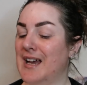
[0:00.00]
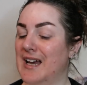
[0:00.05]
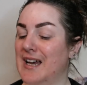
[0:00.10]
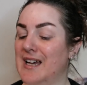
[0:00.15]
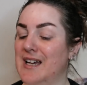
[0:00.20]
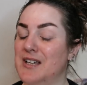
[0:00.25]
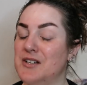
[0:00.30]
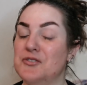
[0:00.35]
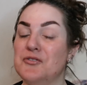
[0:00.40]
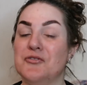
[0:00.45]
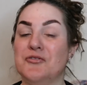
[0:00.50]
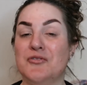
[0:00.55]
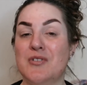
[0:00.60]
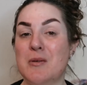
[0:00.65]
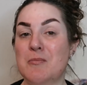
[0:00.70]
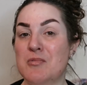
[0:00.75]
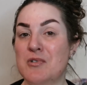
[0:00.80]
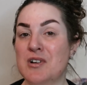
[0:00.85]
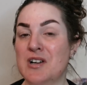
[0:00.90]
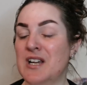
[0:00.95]
and
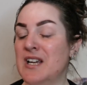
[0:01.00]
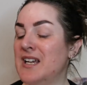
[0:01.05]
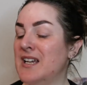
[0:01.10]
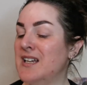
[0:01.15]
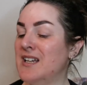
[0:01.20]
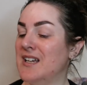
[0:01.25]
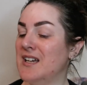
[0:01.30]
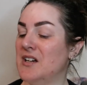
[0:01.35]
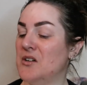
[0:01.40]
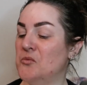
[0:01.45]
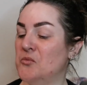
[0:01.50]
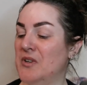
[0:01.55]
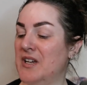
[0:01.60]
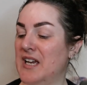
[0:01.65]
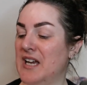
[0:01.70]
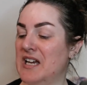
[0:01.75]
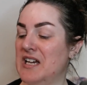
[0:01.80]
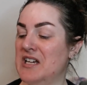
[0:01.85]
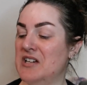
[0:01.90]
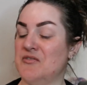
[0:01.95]
February
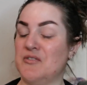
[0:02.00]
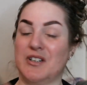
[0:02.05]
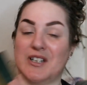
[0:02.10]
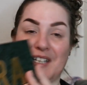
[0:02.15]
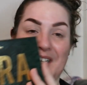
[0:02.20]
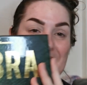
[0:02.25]
we have